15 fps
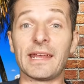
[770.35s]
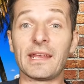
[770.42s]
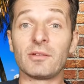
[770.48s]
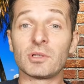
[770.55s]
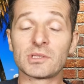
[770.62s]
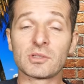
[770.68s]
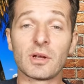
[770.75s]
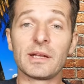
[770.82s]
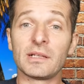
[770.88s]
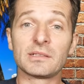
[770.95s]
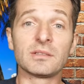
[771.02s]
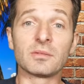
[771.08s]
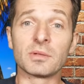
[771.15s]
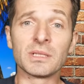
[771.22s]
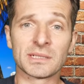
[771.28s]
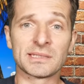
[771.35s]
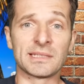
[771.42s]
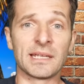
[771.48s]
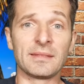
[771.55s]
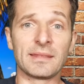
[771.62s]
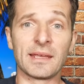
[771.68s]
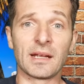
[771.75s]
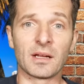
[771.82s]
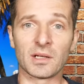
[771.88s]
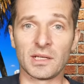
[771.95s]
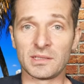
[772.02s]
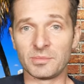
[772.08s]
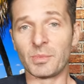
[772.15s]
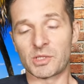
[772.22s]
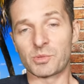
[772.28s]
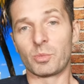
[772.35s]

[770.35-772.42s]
And what's great is the real estate there is much